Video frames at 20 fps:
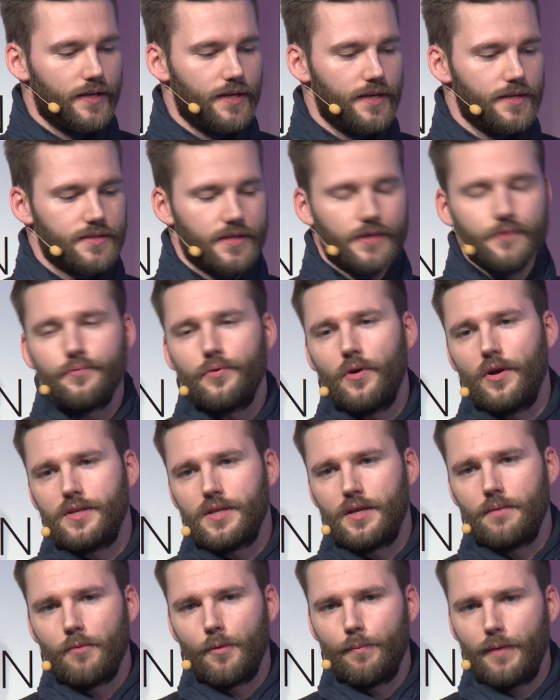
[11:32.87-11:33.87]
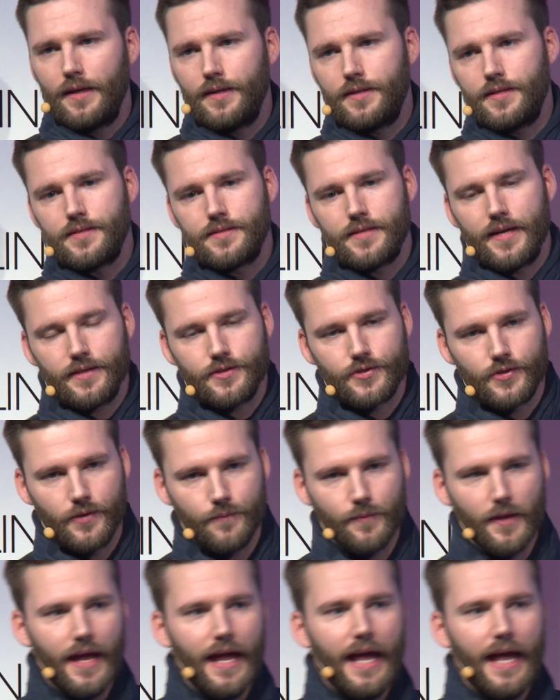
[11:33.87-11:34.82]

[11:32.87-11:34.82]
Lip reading: heating for the mobility sector.